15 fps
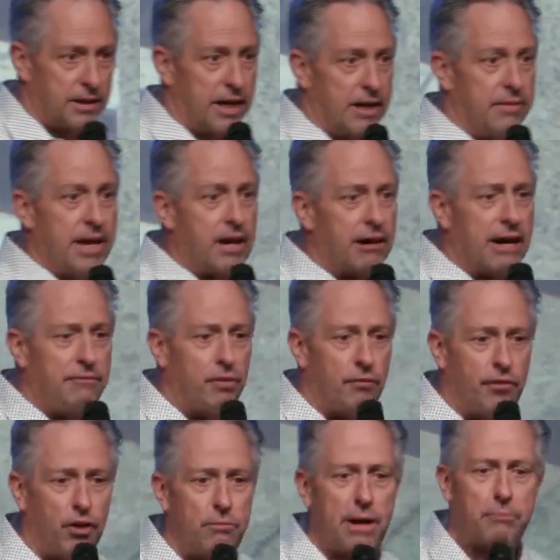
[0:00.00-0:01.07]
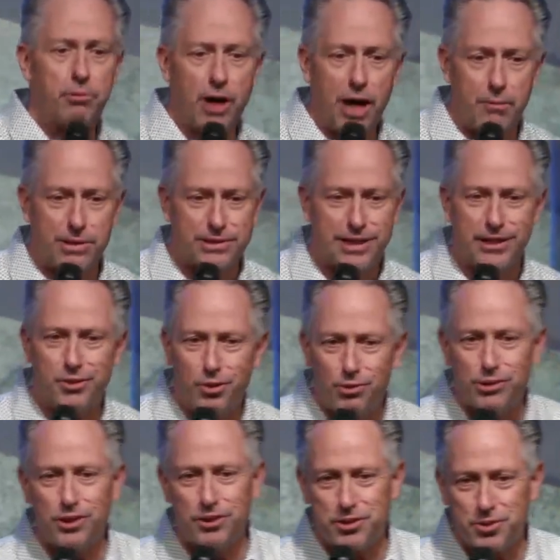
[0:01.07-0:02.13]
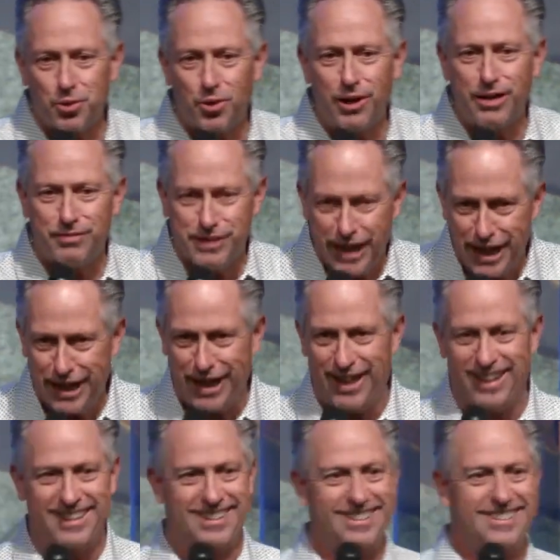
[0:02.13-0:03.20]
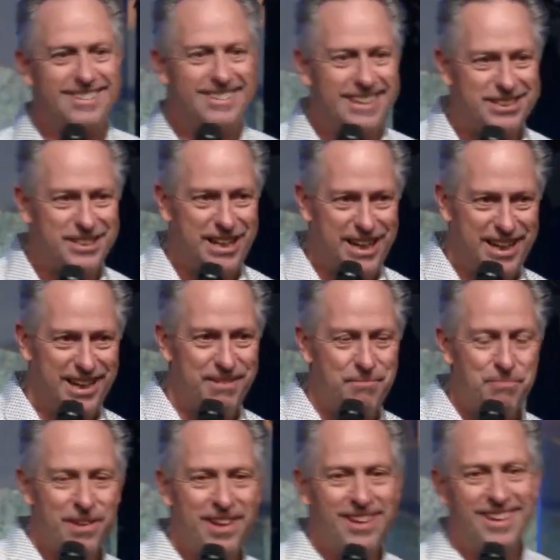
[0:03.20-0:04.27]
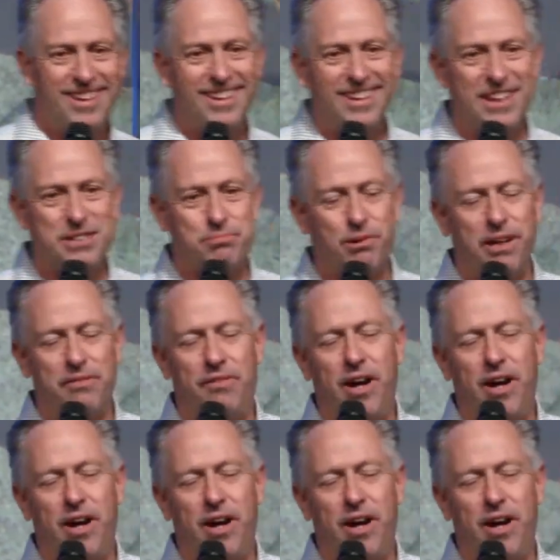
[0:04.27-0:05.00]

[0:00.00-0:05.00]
And there, I fulfilled my promise. I told you the story of Teddy. That's Teddy. Let's pray.